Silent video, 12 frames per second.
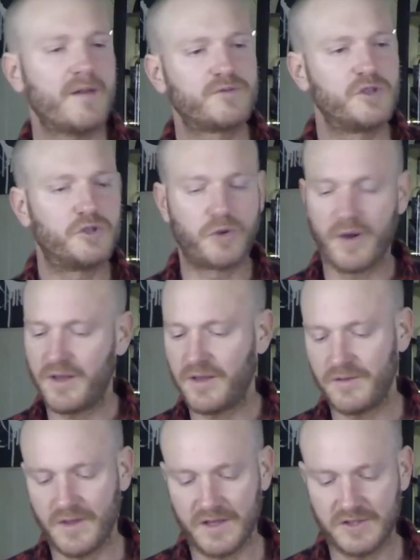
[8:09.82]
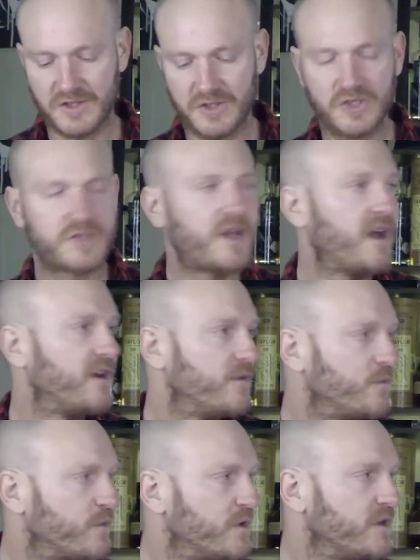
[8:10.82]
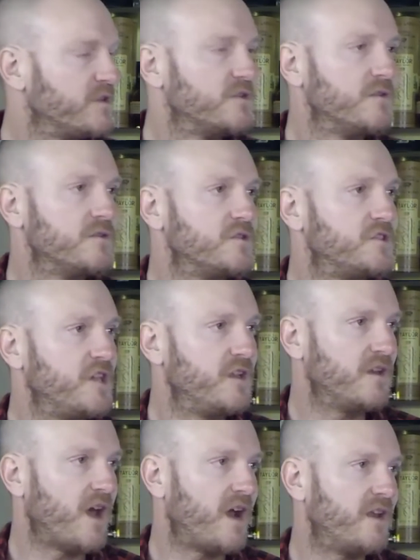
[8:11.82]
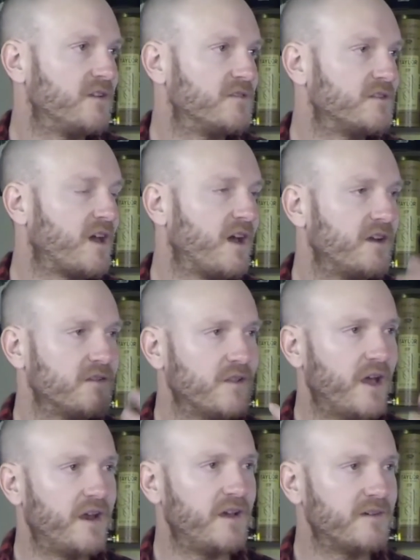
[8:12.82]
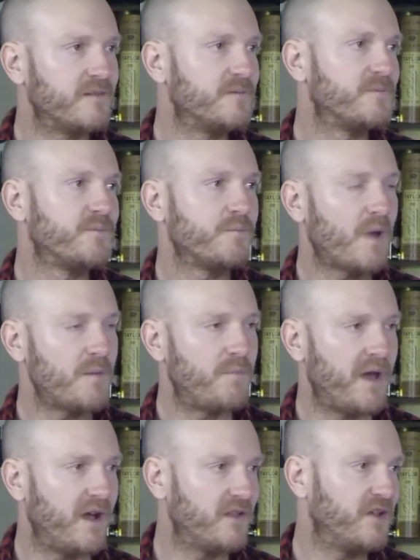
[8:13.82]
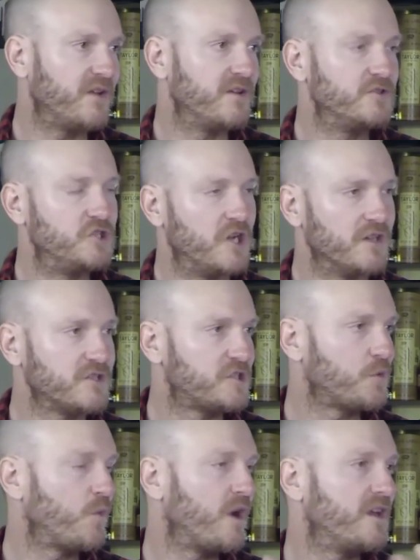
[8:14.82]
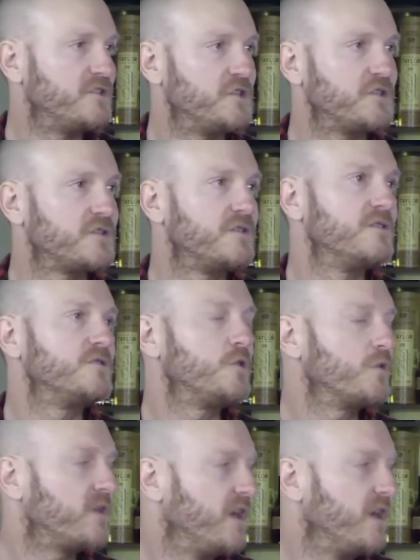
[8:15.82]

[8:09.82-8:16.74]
after drinking this and just kind of sitting on it and kind of letting my palate adjust to what I just took